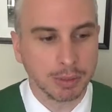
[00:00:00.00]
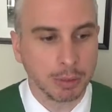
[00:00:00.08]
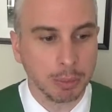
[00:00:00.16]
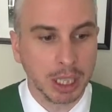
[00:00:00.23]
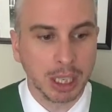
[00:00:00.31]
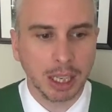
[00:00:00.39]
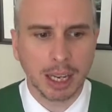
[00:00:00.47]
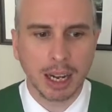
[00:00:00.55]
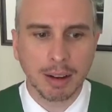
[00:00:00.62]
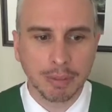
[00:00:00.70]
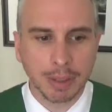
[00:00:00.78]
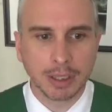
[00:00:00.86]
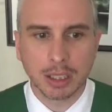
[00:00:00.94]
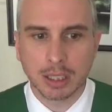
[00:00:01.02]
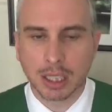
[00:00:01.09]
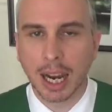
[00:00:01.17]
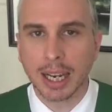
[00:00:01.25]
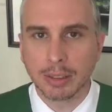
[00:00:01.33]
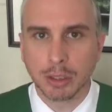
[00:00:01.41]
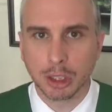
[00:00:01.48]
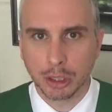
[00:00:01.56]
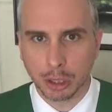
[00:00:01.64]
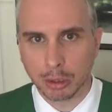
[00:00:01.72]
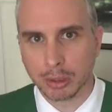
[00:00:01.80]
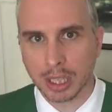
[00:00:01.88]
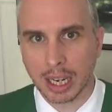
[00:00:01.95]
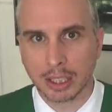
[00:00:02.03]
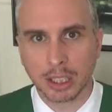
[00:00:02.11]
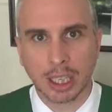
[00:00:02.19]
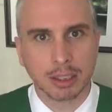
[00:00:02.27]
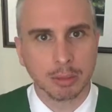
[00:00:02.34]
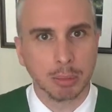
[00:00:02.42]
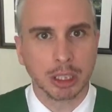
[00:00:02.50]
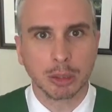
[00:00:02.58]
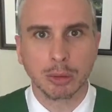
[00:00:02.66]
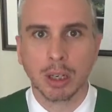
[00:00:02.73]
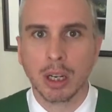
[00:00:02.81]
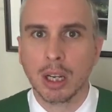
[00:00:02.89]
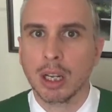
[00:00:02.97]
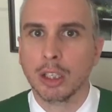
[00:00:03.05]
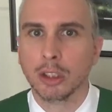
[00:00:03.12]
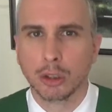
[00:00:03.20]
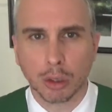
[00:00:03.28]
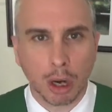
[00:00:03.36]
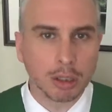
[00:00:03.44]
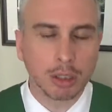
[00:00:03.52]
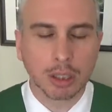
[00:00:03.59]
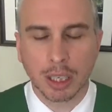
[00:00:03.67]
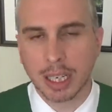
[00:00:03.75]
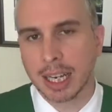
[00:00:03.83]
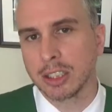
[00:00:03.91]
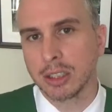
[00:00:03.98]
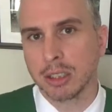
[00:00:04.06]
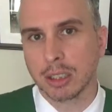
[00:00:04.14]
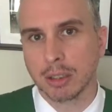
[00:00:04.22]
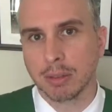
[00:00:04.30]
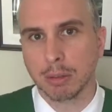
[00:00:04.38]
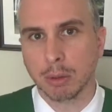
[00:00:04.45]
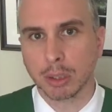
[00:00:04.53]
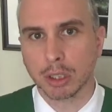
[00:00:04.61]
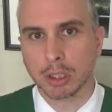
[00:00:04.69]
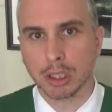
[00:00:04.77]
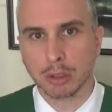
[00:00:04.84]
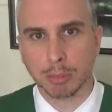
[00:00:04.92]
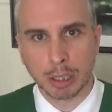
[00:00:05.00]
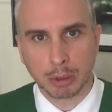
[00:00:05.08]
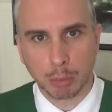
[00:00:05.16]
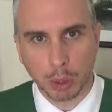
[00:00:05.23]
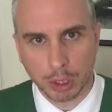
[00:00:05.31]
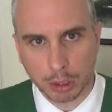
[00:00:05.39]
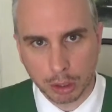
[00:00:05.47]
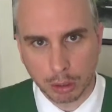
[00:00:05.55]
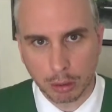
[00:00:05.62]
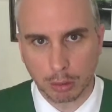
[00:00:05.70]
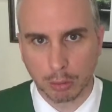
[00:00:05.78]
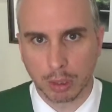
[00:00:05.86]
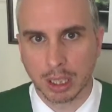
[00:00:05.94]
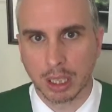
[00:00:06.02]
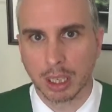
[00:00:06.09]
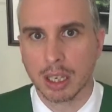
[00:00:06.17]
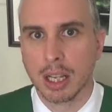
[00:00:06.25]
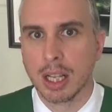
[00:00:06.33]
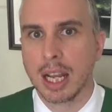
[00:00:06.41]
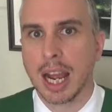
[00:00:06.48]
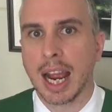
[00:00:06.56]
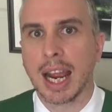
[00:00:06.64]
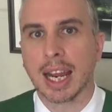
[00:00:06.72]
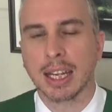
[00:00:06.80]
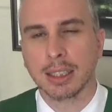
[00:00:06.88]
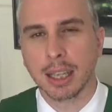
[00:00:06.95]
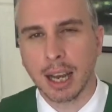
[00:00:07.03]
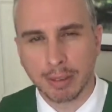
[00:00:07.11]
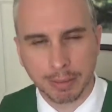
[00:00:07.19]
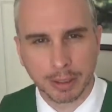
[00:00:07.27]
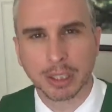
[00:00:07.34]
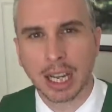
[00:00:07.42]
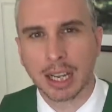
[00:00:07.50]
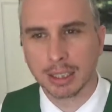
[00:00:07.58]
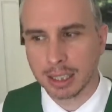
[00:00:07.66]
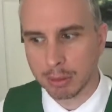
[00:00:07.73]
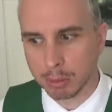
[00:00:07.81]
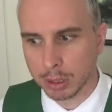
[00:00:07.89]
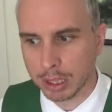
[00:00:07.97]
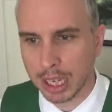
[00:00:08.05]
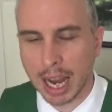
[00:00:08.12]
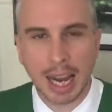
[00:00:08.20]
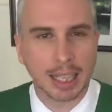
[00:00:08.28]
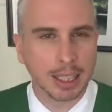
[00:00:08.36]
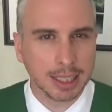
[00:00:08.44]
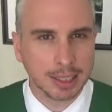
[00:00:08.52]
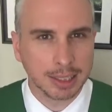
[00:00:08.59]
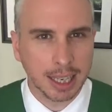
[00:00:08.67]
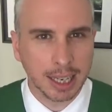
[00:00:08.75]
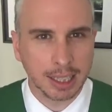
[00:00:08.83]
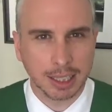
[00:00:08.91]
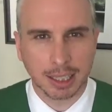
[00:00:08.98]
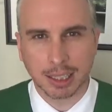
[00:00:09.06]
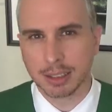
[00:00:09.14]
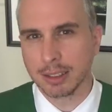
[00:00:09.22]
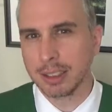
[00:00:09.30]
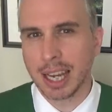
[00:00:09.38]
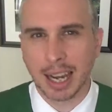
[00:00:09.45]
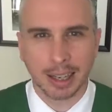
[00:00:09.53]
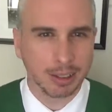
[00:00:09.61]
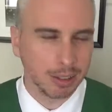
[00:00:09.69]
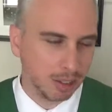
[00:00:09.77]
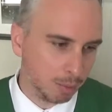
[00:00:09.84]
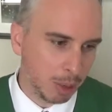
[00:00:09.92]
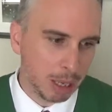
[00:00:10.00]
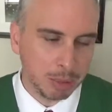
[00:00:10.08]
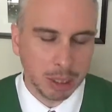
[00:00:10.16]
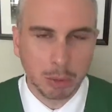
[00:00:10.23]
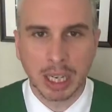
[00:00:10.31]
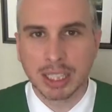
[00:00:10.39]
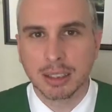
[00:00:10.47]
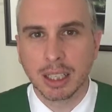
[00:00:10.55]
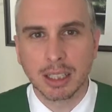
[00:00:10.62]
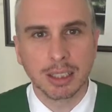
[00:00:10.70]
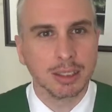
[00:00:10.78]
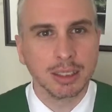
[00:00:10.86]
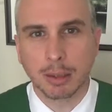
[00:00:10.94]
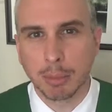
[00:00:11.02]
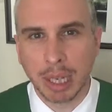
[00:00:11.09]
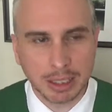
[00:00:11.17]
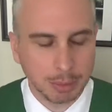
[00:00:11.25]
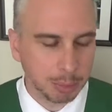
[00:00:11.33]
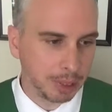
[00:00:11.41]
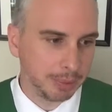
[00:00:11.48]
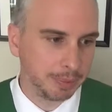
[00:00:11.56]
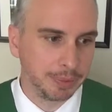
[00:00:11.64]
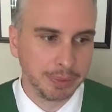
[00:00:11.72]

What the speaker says: for me. And I felt this kind of shows that. She has a much stronger connection to the Force. She's much more in tune with it. And I felt that really highlights that. And it, yeah, maybe the way it's done isn't the best, but